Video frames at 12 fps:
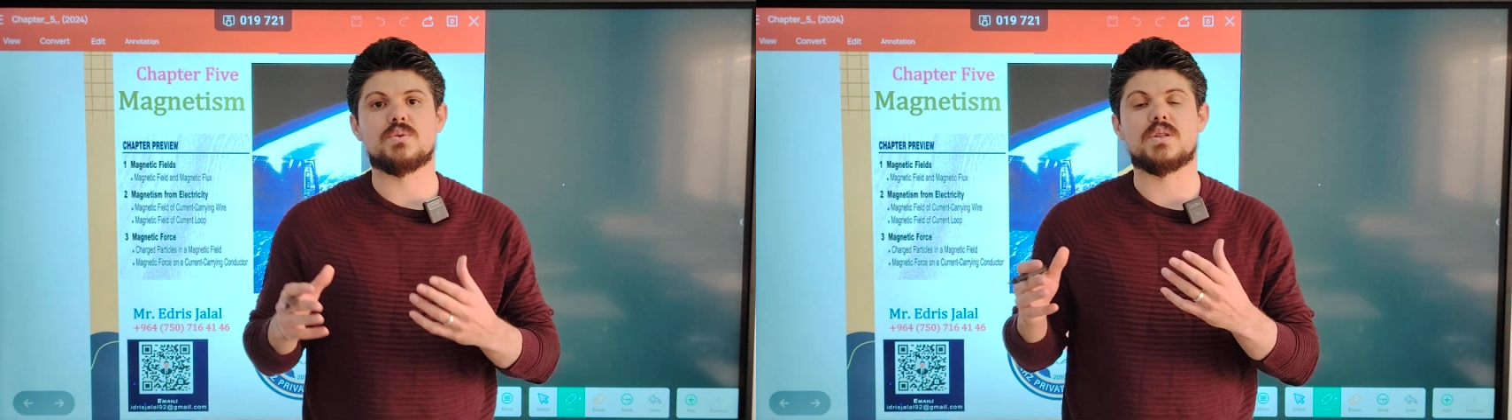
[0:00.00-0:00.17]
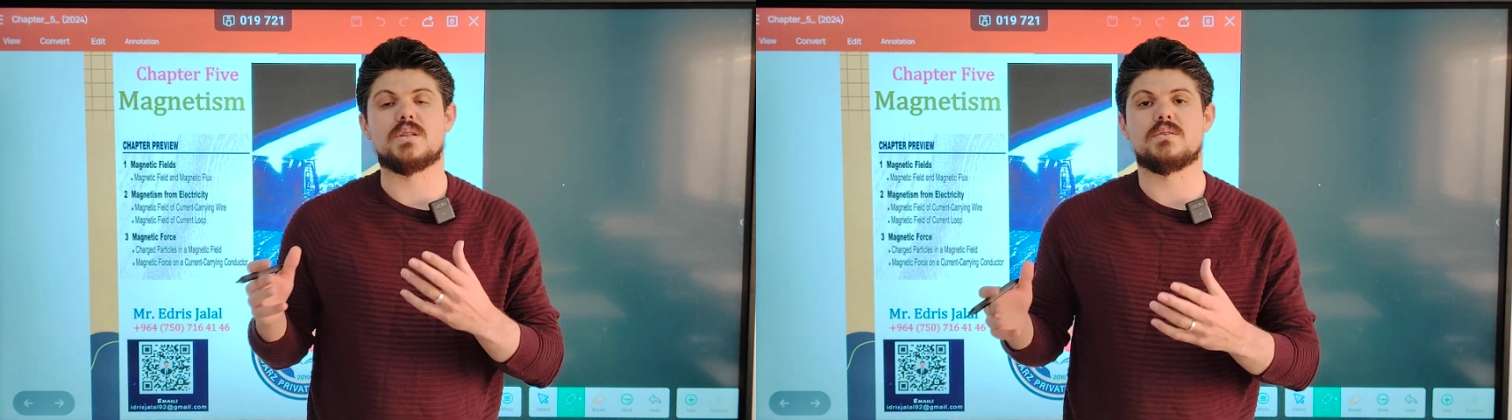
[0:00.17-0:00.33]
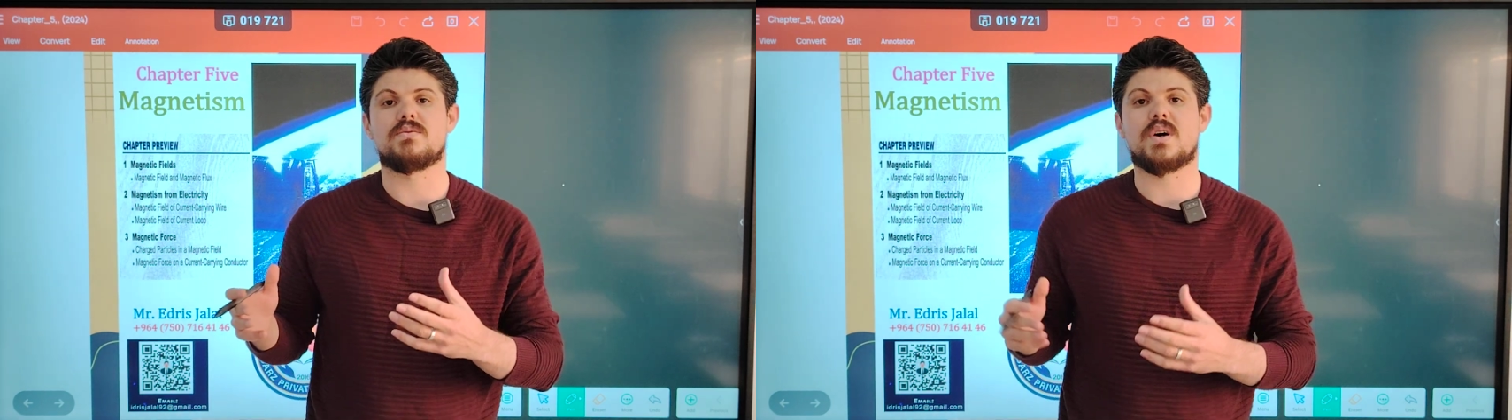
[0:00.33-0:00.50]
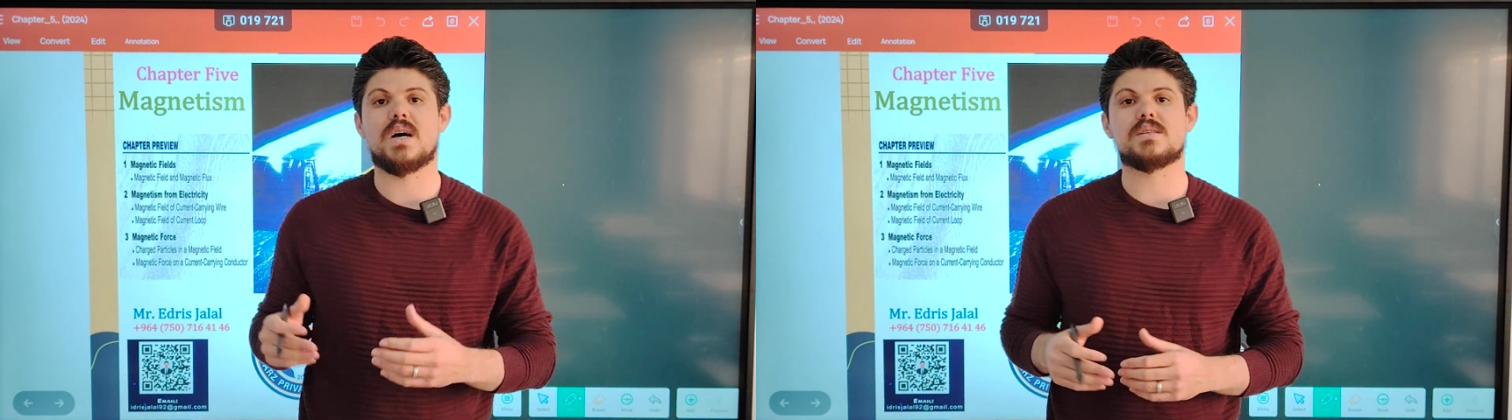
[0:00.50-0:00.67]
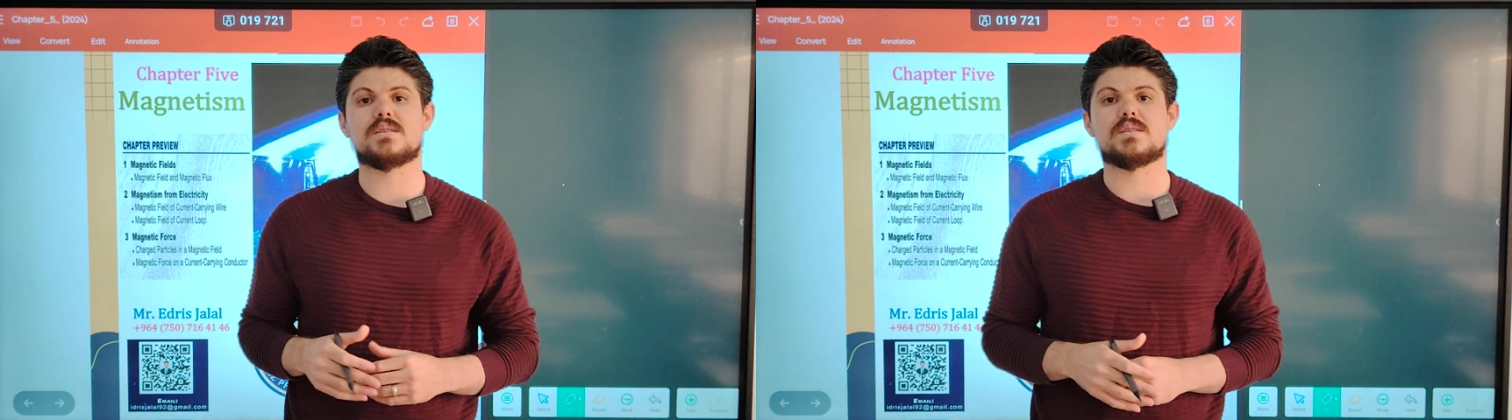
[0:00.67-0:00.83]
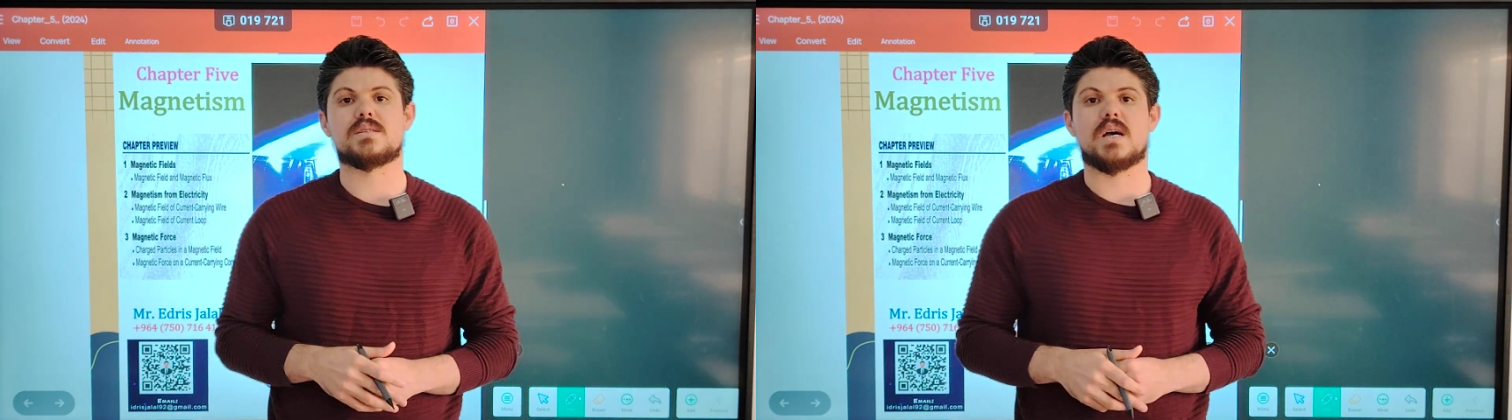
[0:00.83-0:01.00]
to the
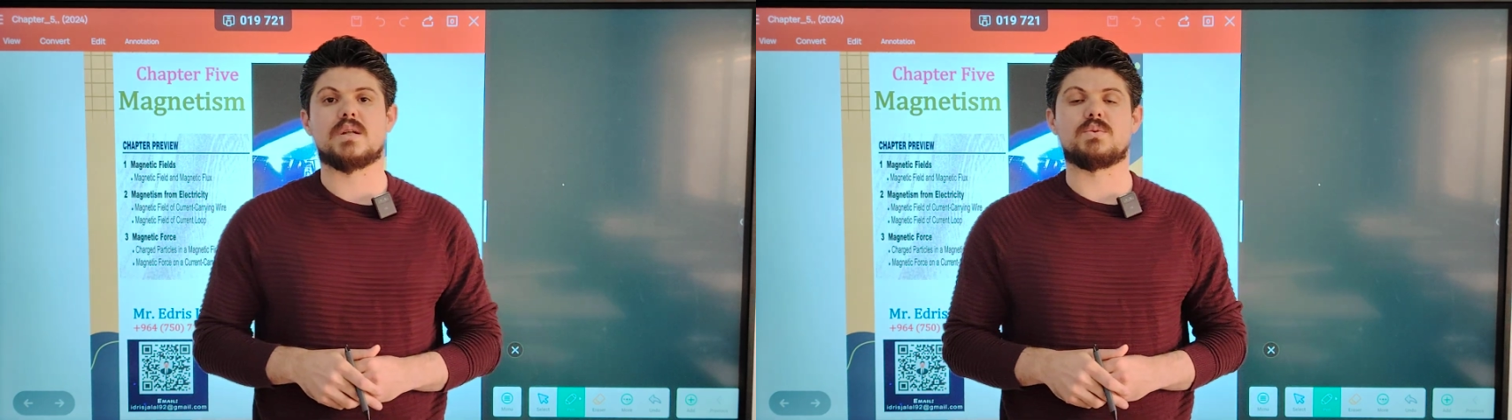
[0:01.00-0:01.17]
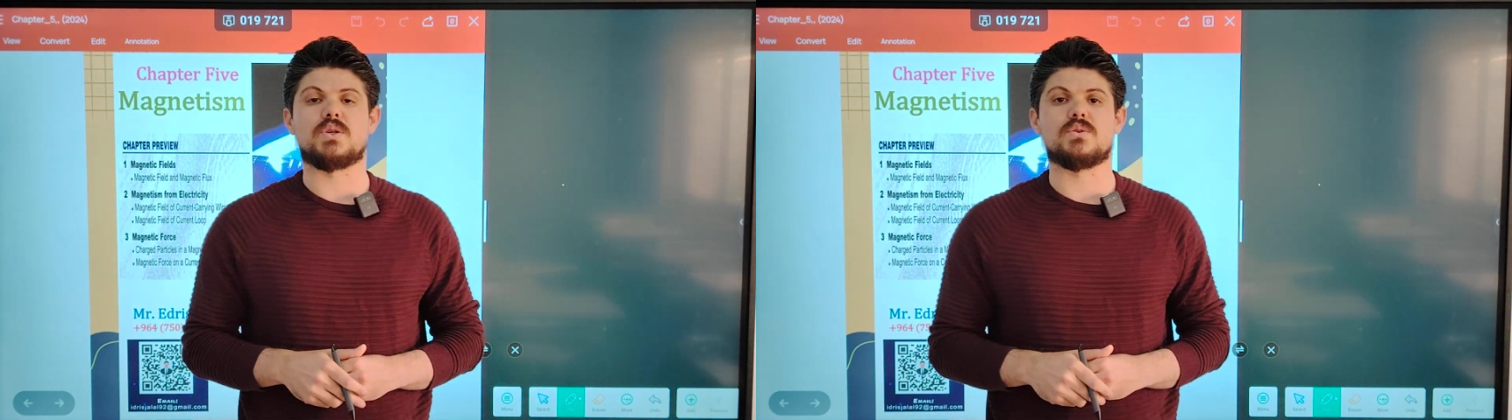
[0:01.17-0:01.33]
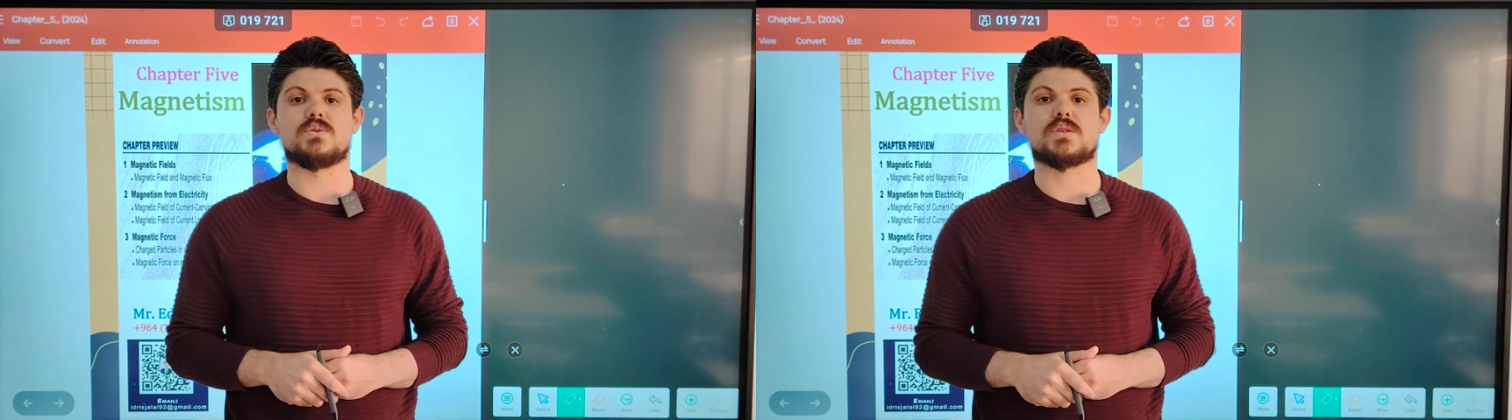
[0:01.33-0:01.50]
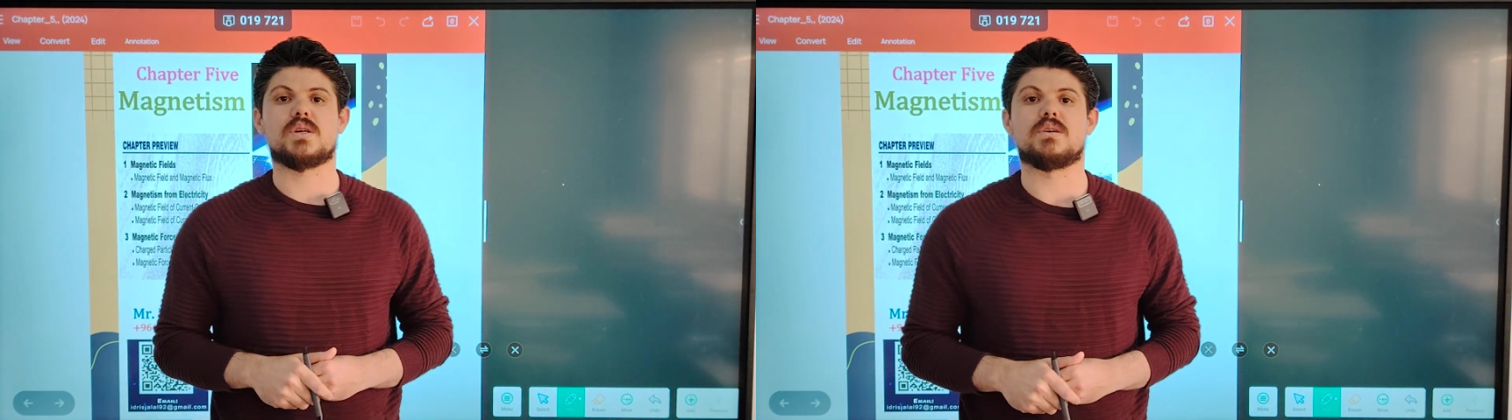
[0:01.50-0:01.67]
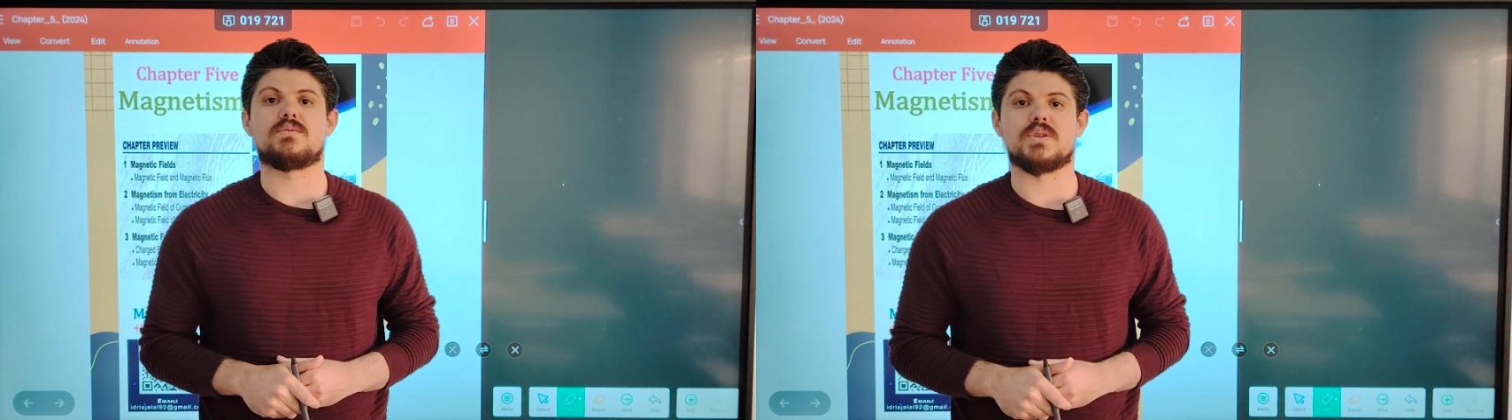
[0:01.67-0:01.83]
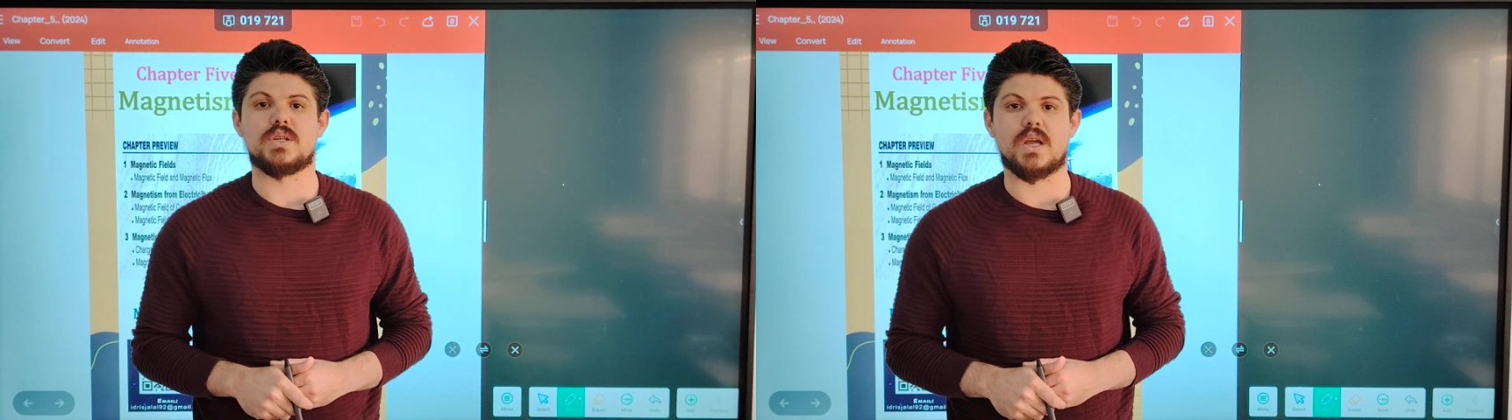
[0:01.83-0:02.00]
devices that we use
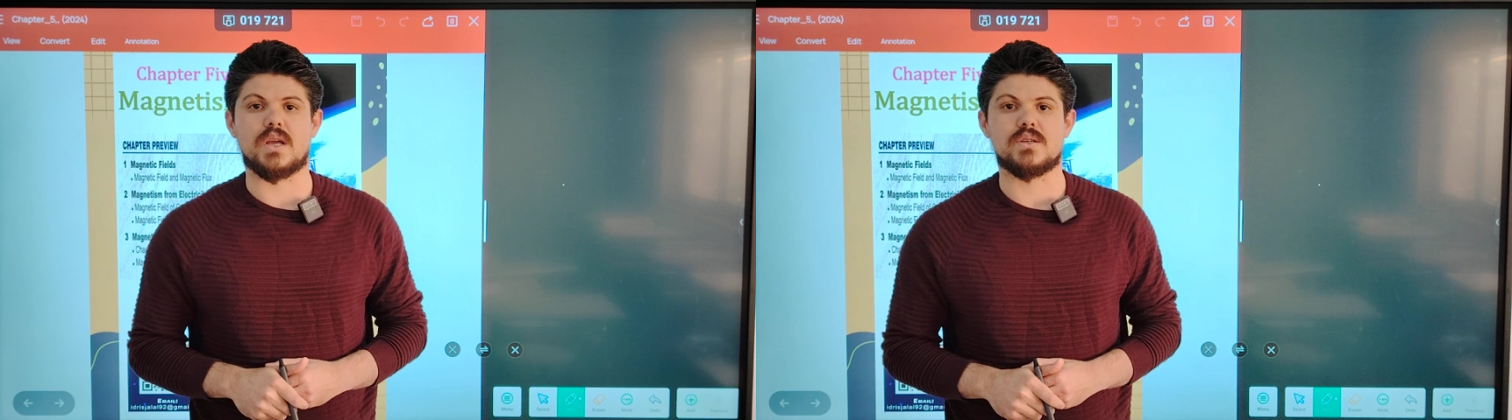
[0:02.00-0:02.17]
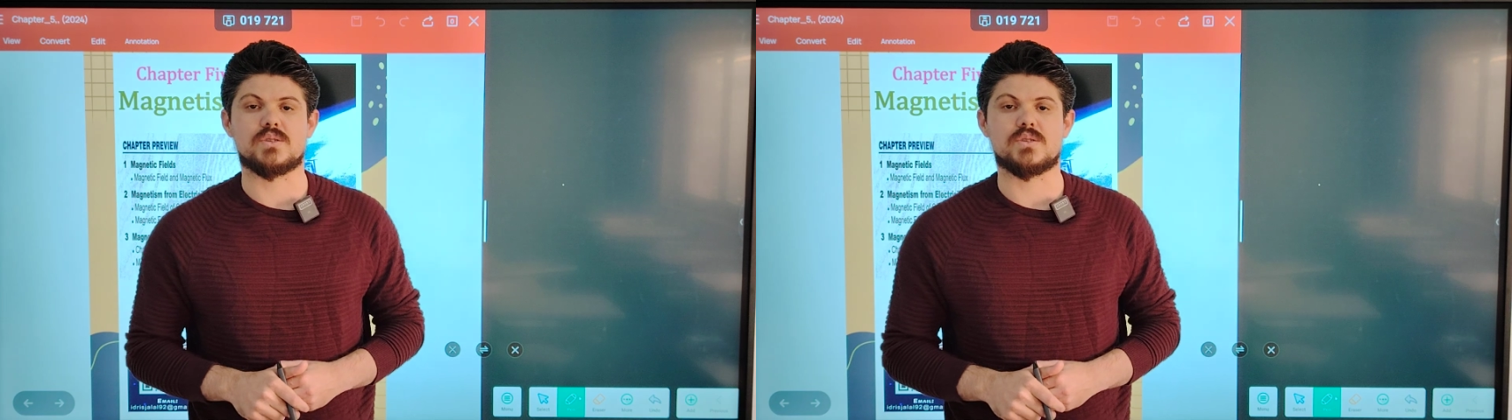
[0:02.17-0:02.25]
every day.